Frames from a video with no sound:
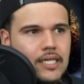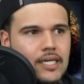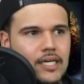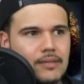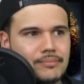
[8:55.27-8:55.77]

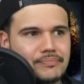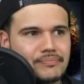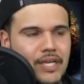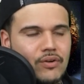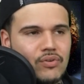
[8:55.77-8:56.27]
I
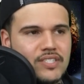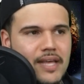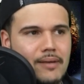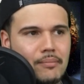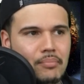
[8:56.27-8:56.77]
noticed
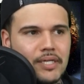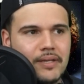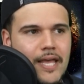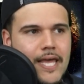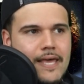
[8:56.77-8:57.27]
that.
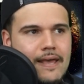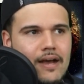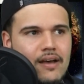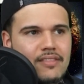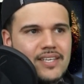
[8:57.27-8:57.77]
But
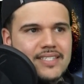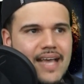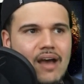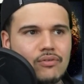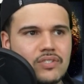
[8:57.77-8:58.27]
the
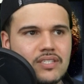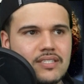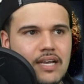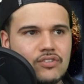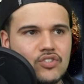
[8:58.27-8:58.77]

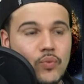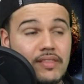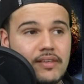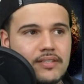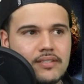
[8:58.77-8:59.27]
sounds
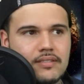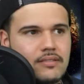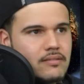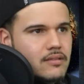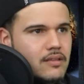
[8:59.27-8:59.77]
win this